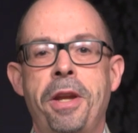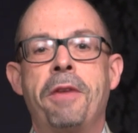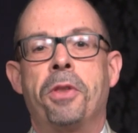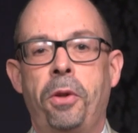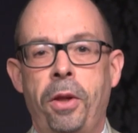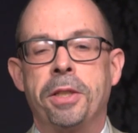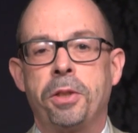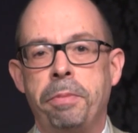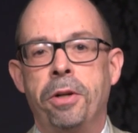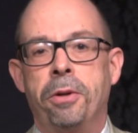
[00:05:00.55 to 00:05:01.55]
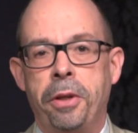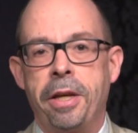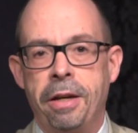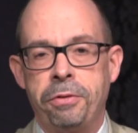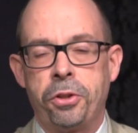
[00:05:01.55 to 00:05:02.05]
nevertheless
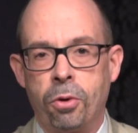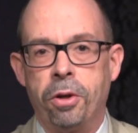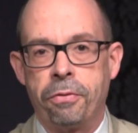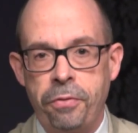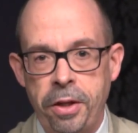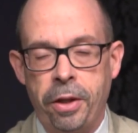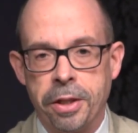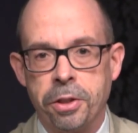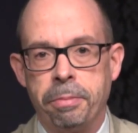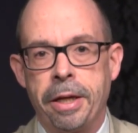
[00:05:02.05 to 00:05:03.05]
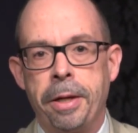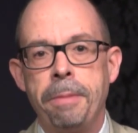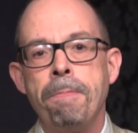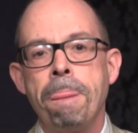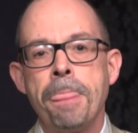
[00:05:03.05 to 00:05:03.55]
apparently have strong feelings about
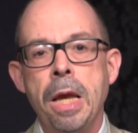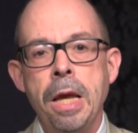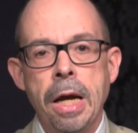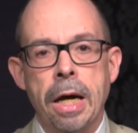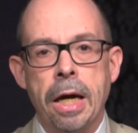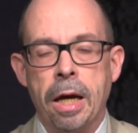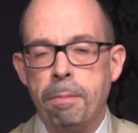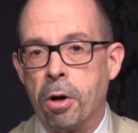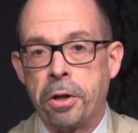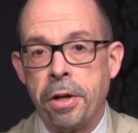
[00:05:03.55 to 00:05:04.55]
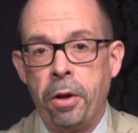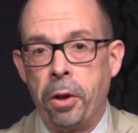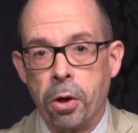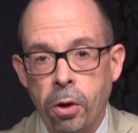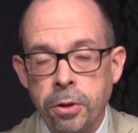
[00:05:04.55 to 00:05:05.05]
it.
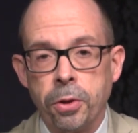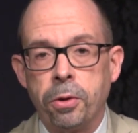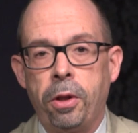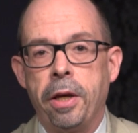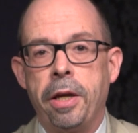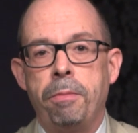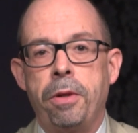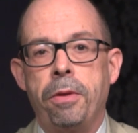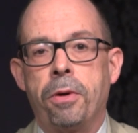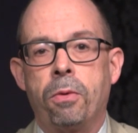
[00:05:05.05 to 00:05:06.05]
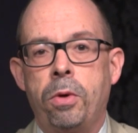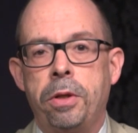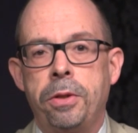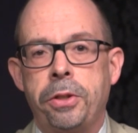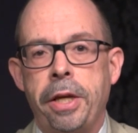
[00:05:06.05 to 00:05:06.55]
Martinelli also claimed there
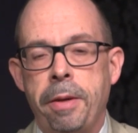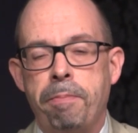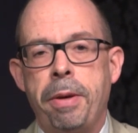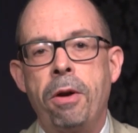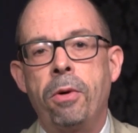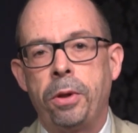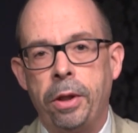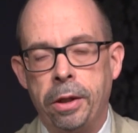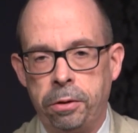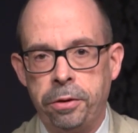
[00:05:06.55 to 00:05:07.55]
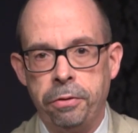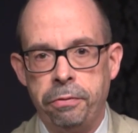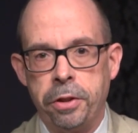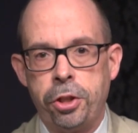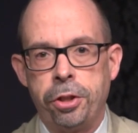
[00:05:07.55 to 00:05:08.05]
was a parallel
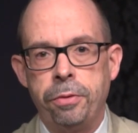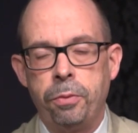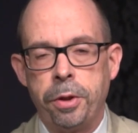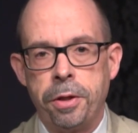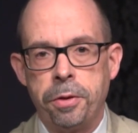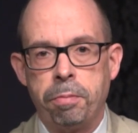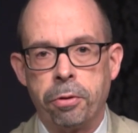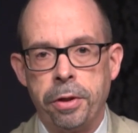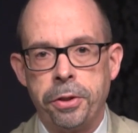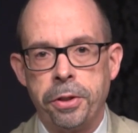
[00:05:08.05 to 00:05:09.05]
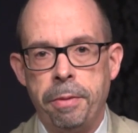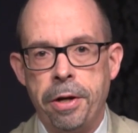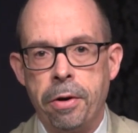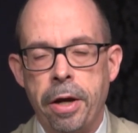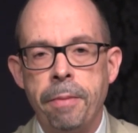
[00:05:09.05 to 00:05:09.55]
division within the
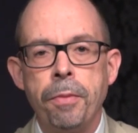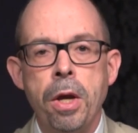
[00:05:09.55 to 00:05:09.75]
pre-seminary